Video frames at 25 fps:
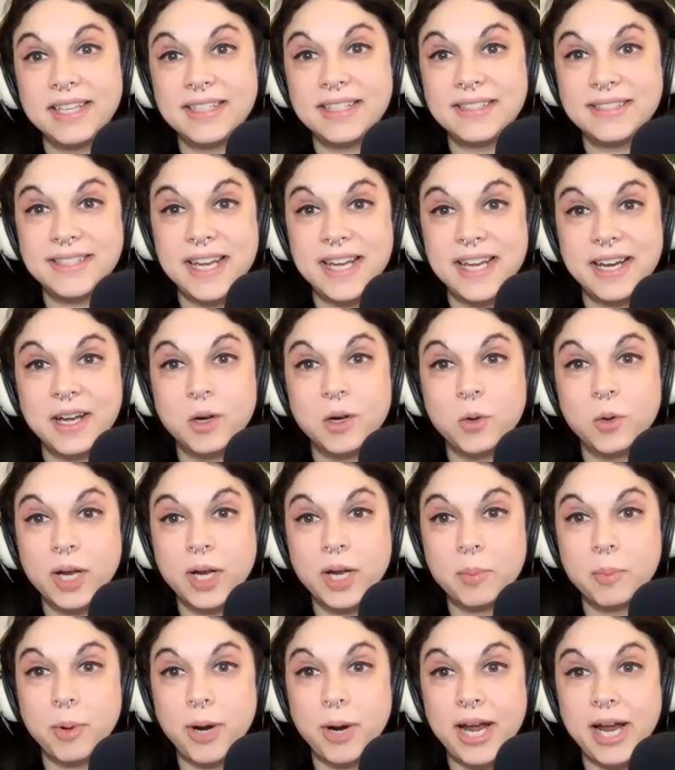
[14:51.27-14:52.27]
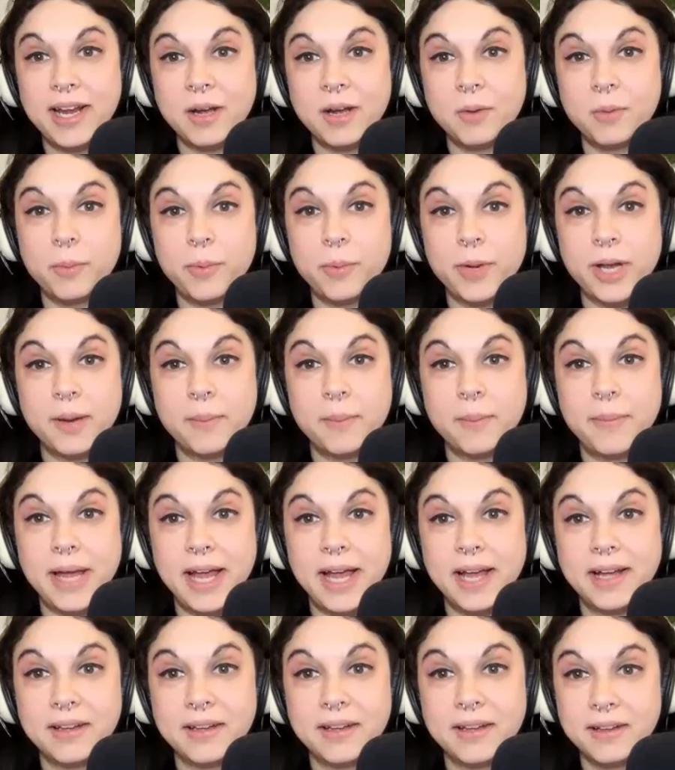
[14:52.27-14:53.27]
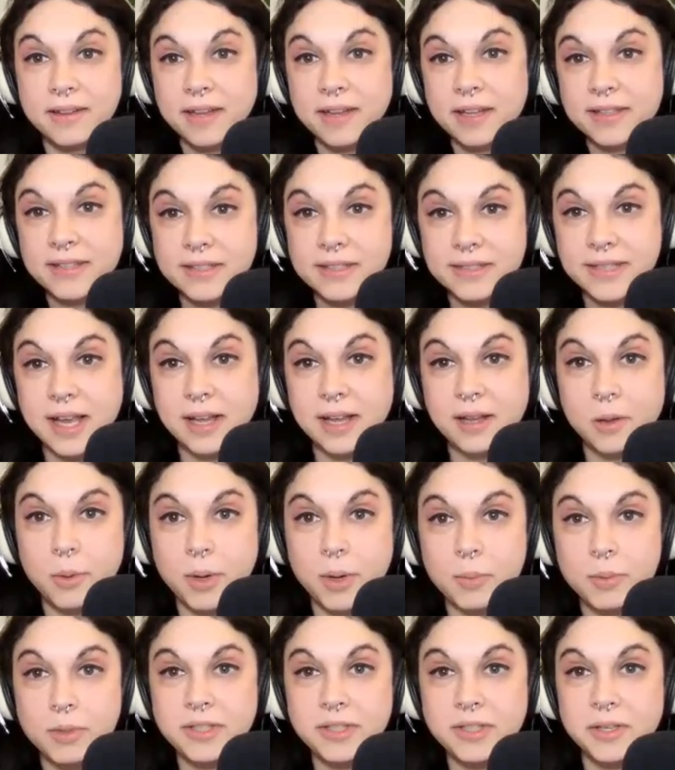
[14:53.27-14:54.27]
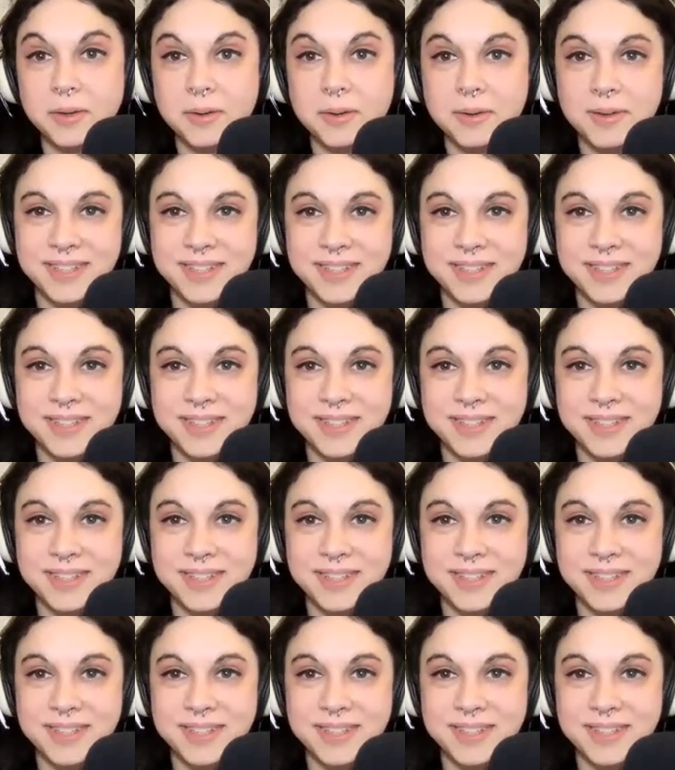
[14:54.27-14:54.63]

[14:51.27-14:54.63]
Let's take a quick break, and when we come back, that's exactly what we'll do.